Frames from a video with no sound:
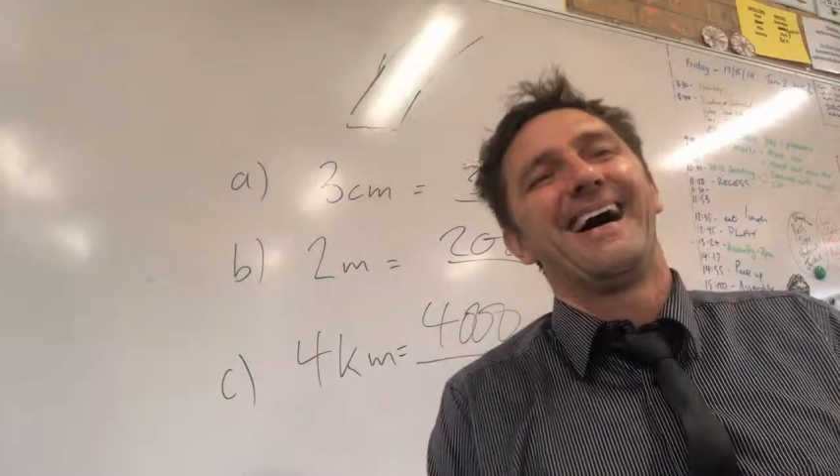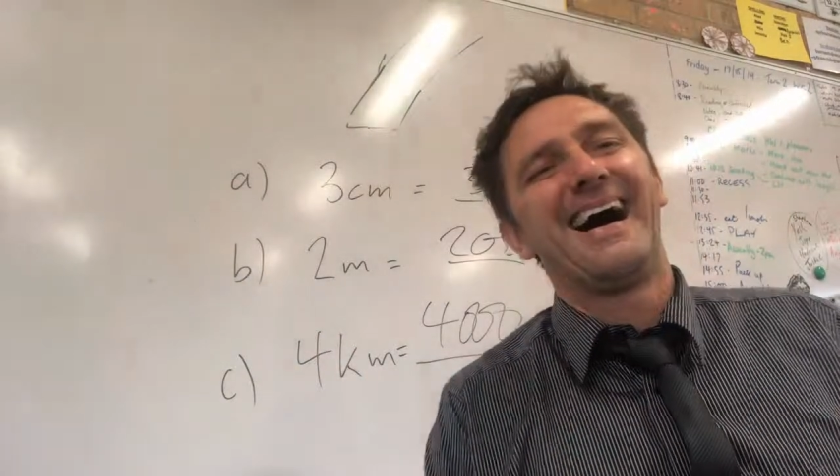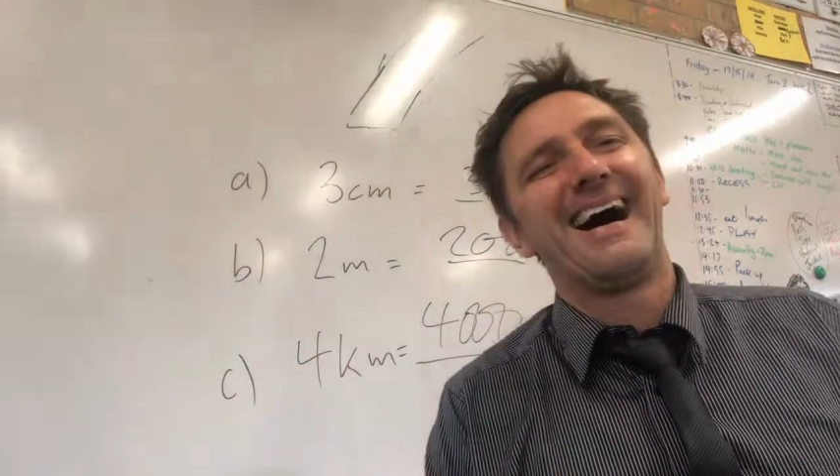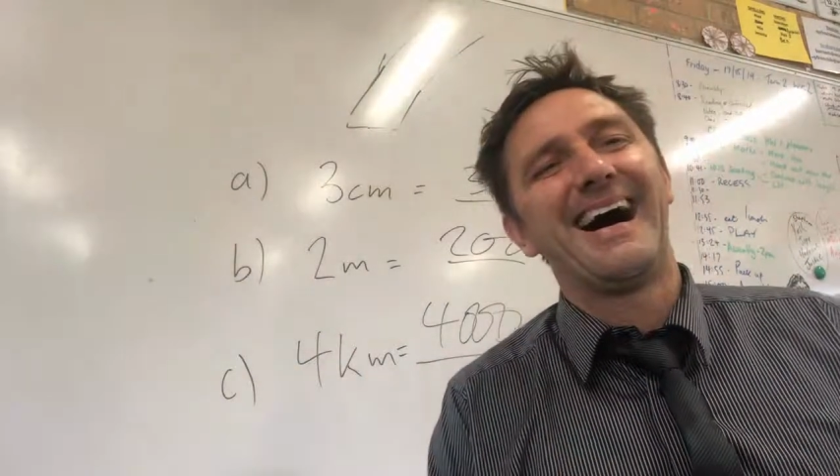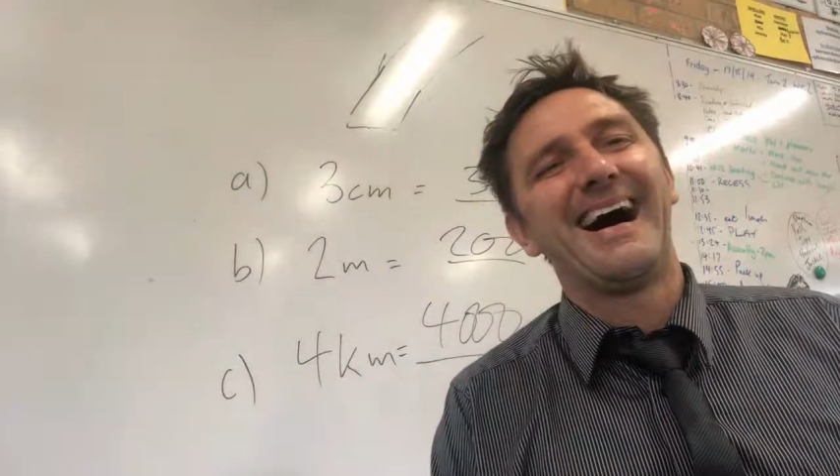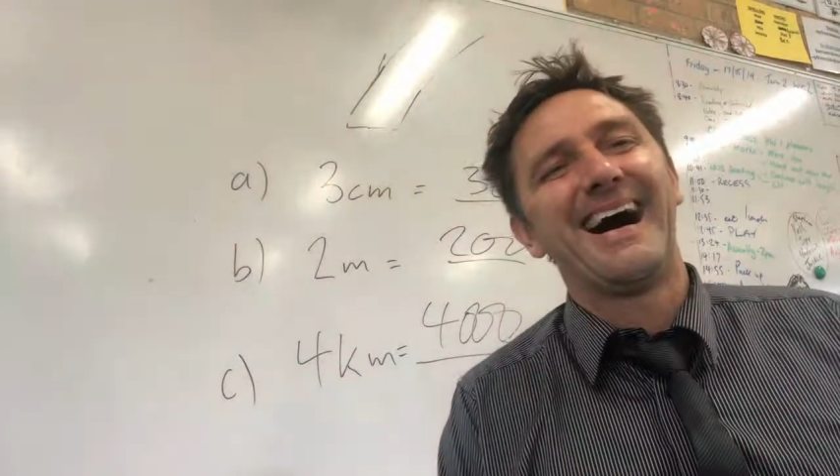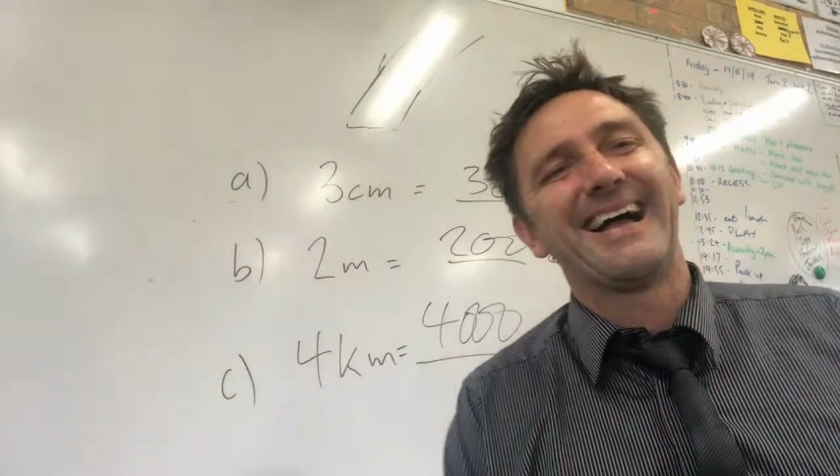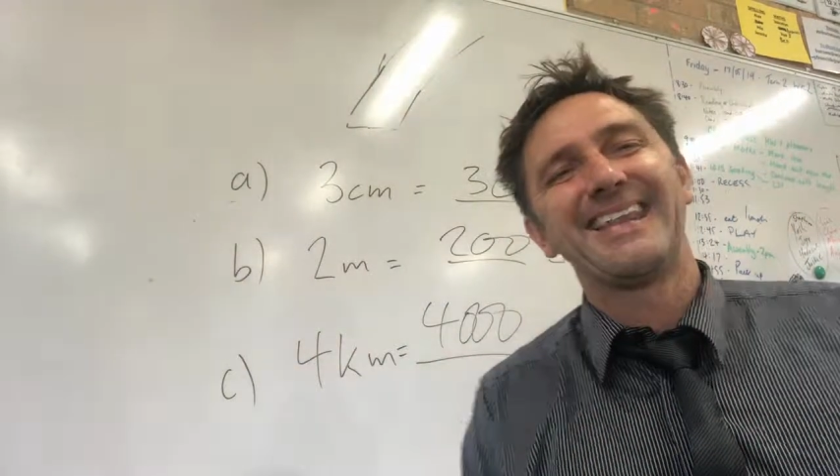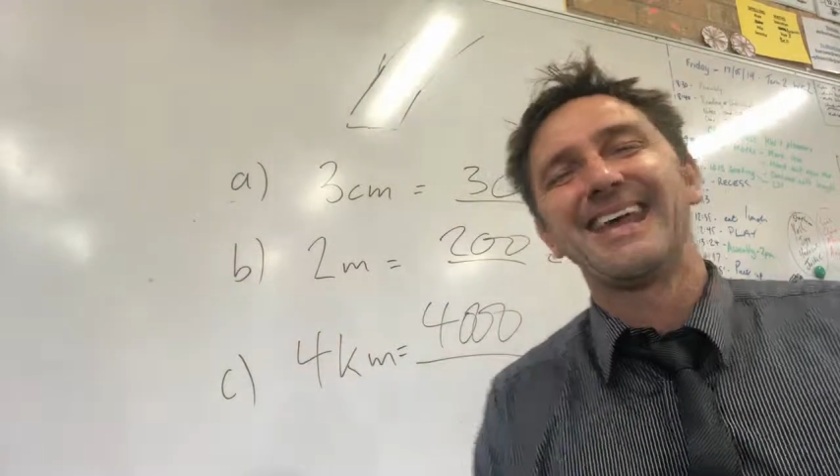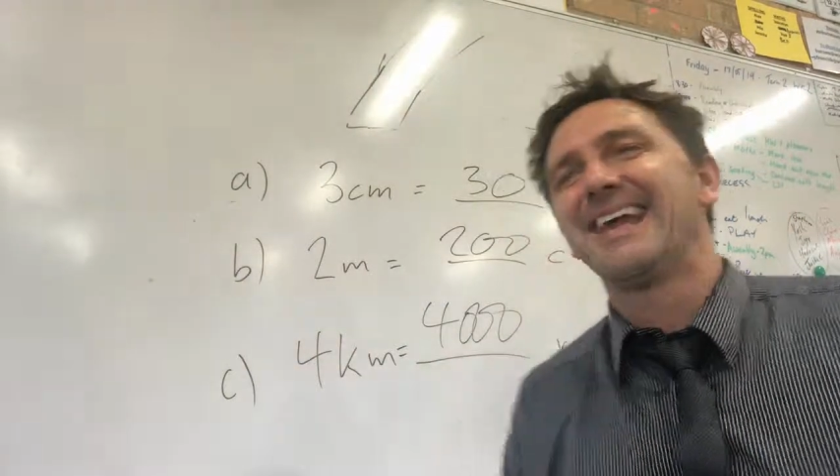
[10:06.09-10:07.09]
how
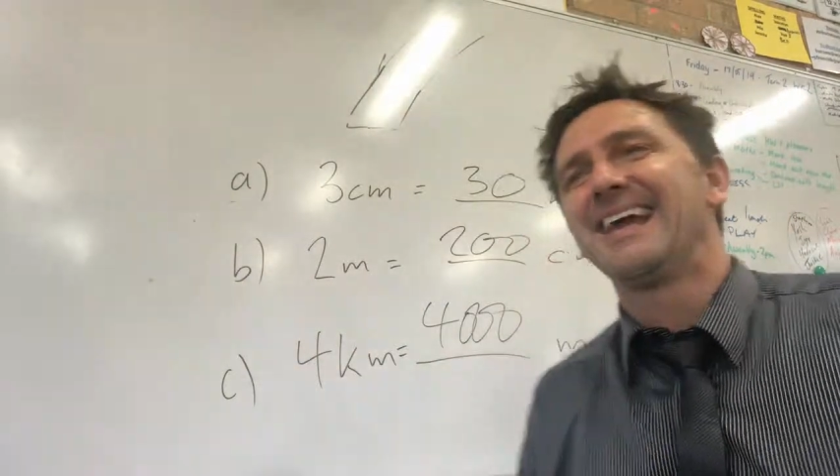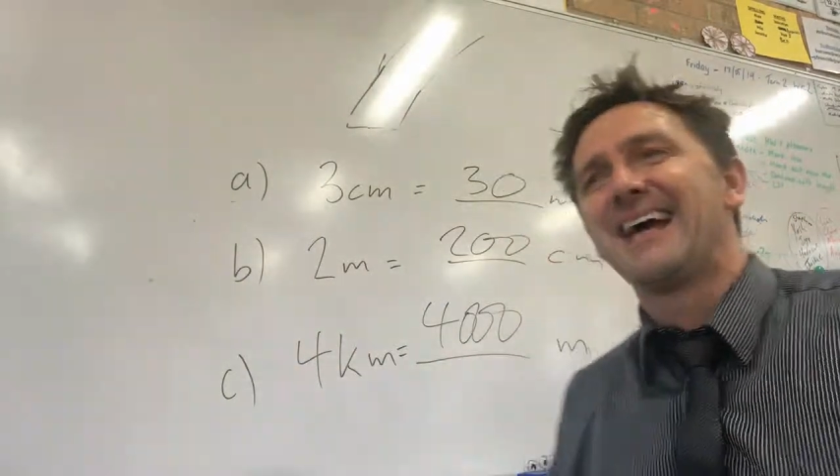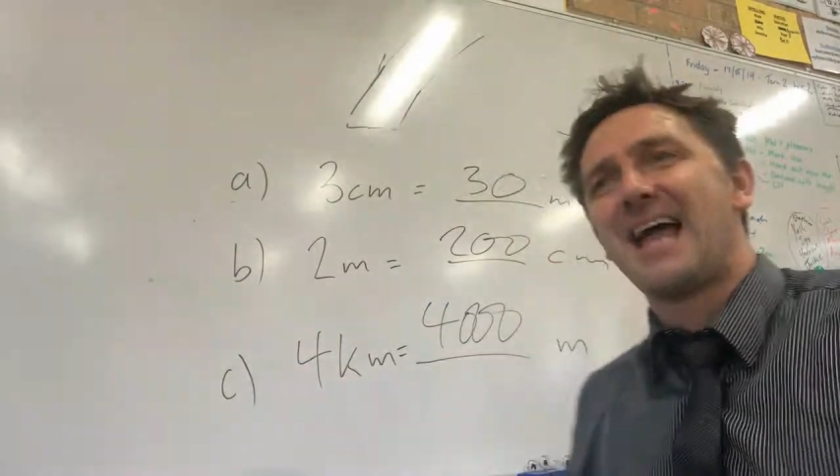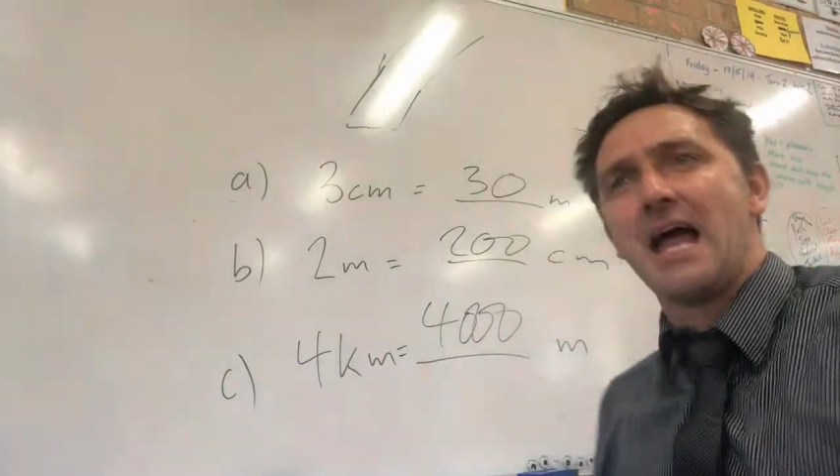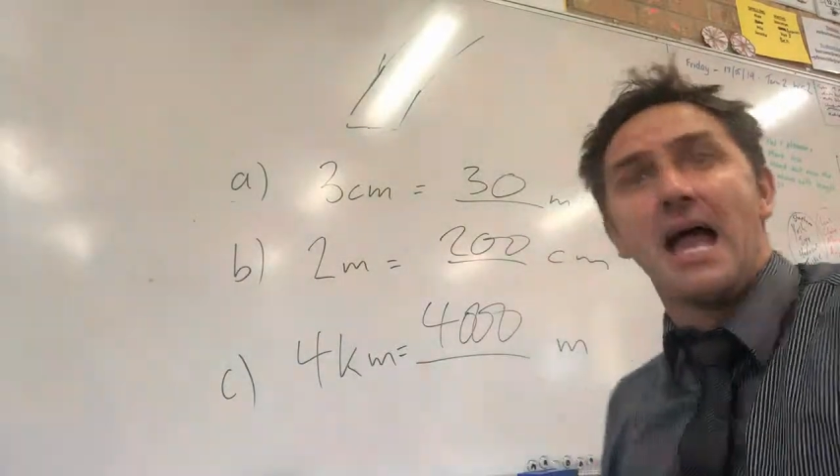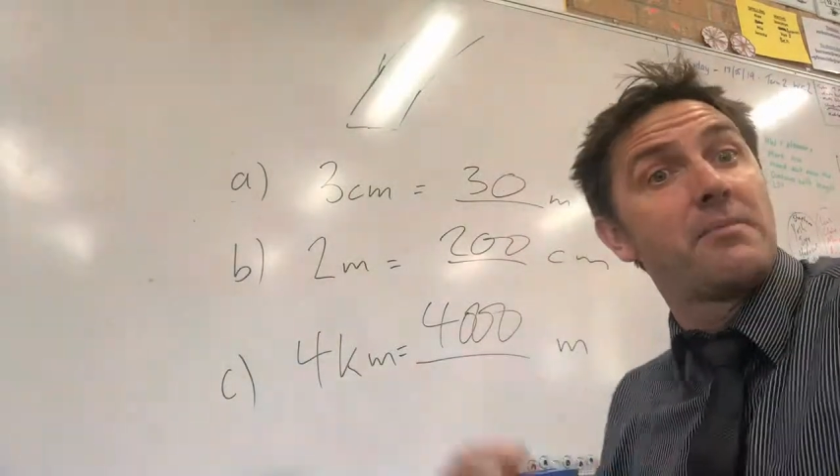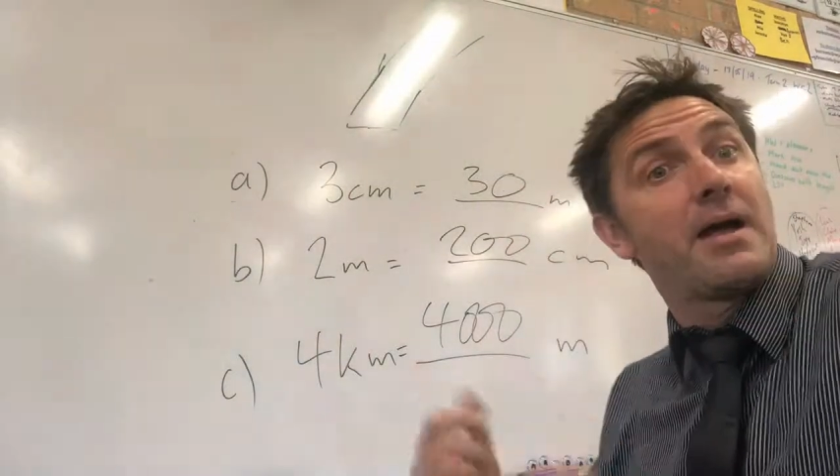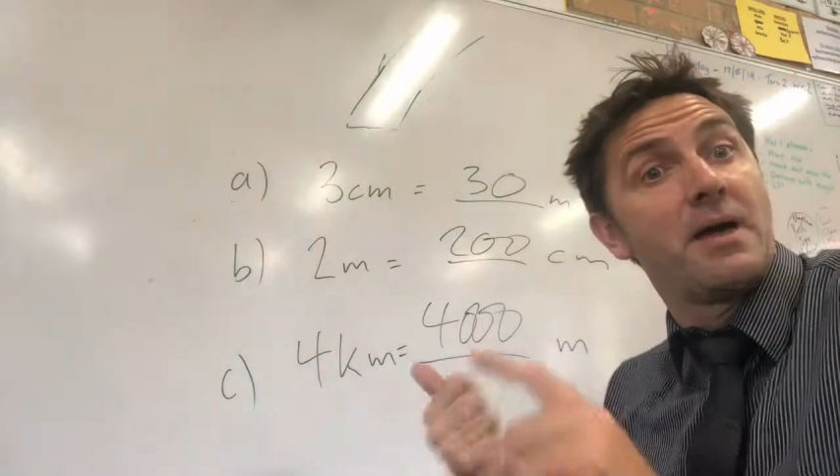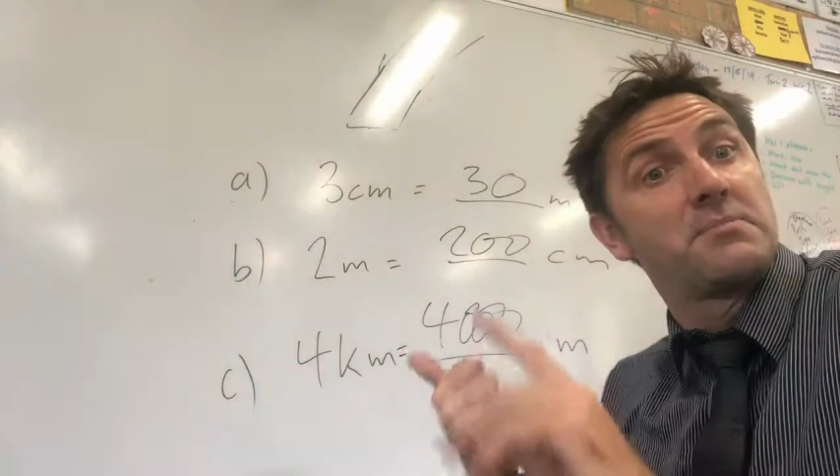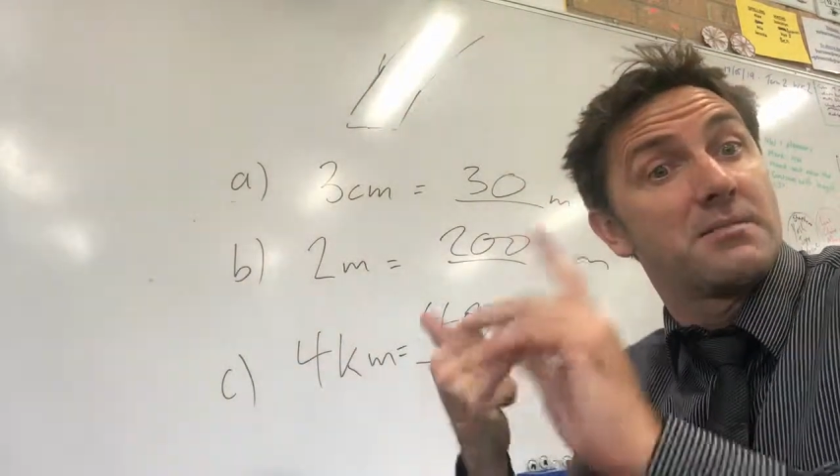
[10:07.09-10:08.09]

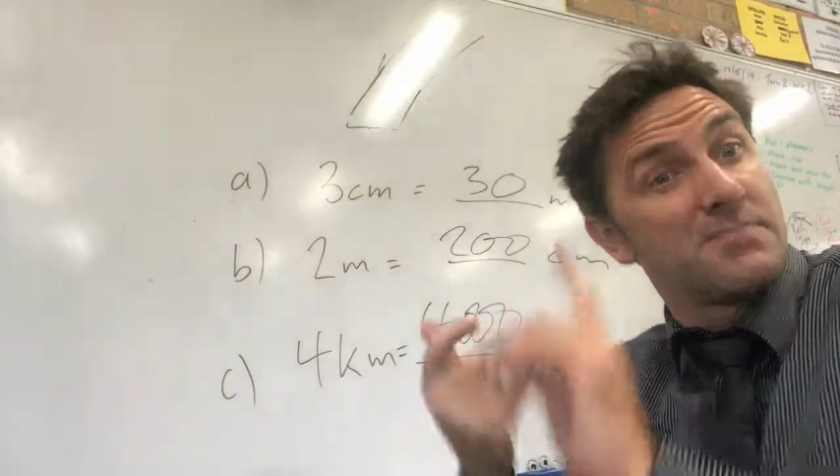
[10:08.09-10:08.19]
many